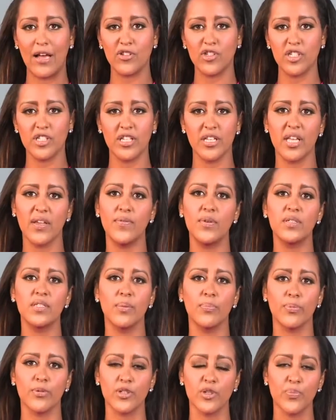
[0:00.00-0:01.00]
just to give you
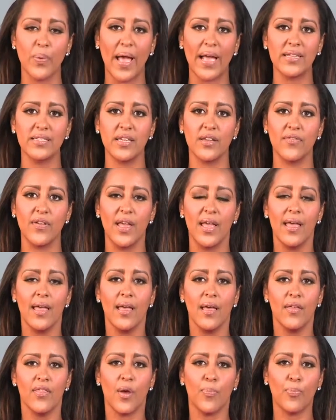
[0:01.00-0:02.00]
some perspective,
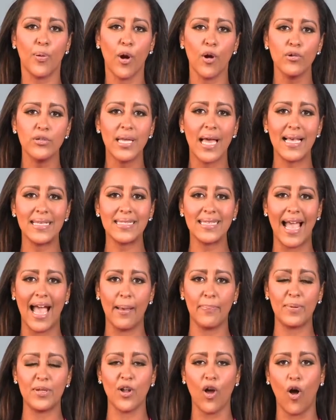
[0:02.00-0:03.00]
the protests
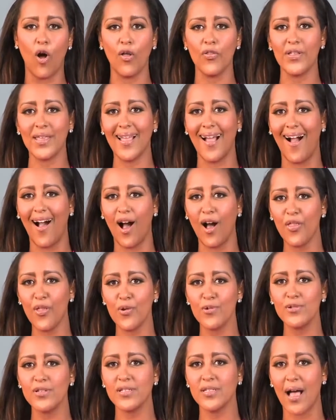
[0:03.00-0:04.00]
happened on the
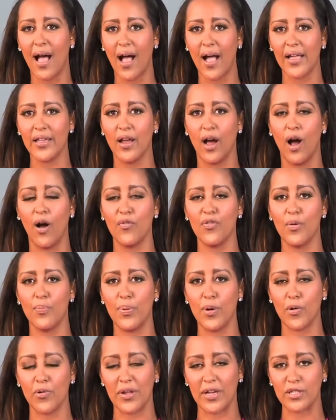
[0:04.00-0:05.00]
other side of the
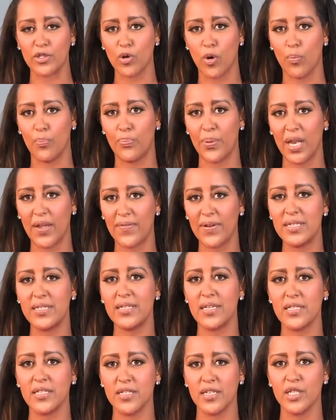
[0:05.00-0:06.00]
building, so a bit of a
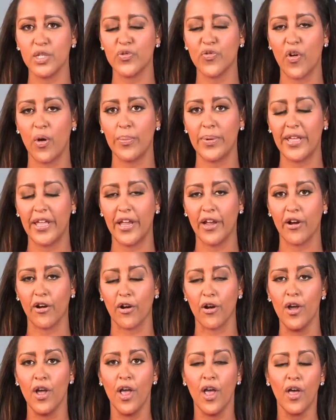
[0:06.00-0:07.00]
distance from
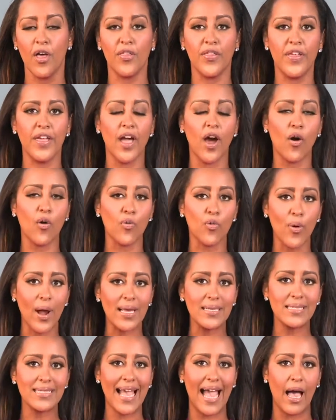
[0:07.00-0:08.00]
here. The
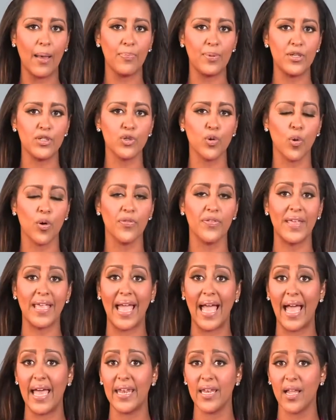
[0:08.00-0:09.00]
arrests happened toward the
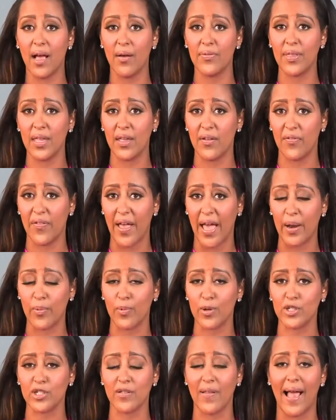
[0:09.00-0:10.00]
end of the event,
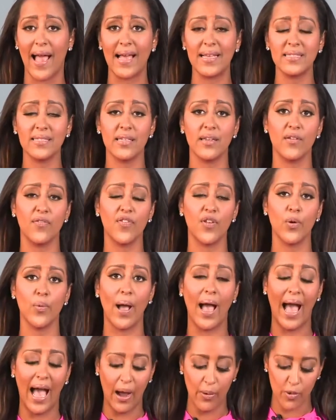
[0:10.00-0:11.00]
which lasted a few
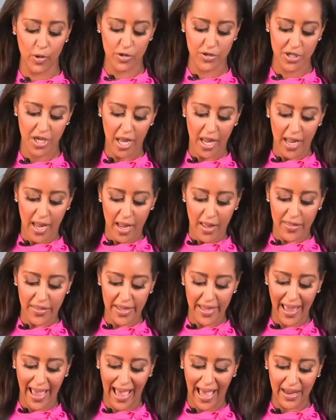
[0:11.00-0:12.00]
hours.
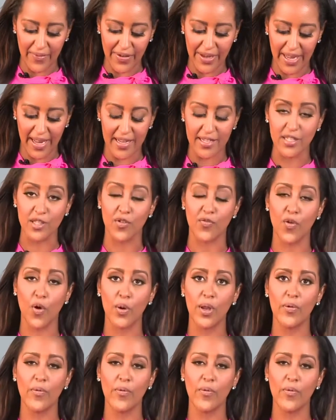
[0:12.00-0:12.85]
The advocates, the voting